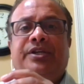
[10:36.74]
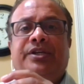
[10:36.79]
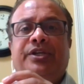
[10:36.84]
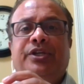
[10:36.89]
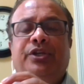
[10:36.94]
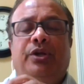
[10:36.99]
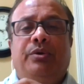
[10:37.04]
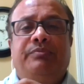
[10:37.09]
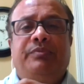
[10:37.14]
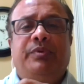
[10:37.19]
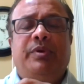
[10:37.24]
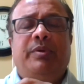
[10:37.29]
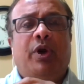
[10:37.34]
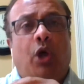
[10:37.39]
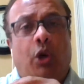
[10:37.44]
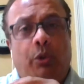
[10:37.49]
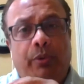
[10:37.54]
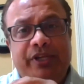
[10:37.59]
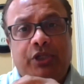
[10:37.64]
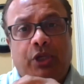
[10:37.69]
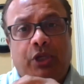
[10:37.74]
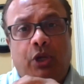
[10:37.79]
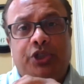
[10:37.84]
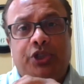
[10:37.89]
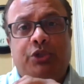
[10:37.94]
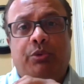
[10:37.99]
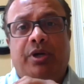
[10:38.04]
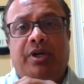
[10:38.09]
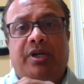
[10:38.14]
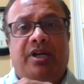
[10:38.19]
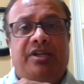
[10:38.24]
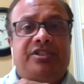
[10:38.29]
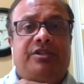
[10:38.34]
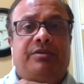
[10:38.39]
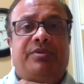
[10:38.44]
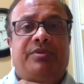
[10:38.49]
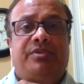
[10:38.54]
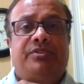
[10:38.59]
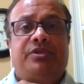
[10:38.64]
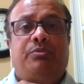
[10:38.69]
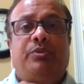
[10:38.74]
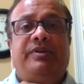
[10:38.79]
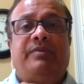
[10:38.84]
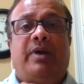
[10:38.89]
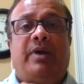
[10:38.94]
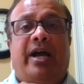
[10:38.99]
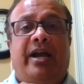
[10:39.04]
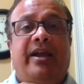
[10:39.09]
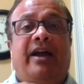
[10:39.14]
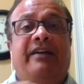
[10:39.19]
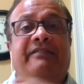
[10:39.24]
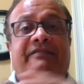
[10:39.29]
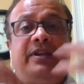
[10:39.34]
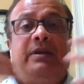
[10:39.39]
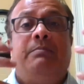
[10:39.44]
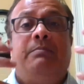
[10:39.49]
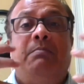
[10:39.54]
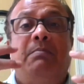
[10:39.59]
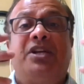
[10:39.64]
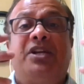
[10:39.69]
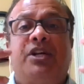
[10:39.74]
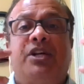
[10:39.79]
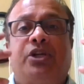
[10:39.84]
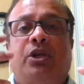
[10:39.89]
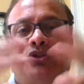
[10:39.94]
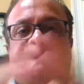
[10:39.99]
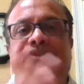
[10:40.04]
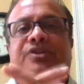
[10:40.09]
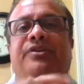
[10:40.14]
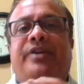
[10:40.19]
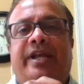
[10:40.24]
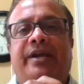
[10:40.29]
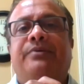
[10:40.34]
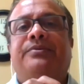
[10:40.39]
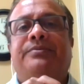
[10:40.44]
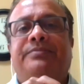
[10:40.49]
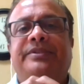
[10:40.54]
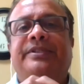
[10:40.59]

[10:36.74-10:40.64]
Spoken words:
we were always close to our customers. I feel much closer now.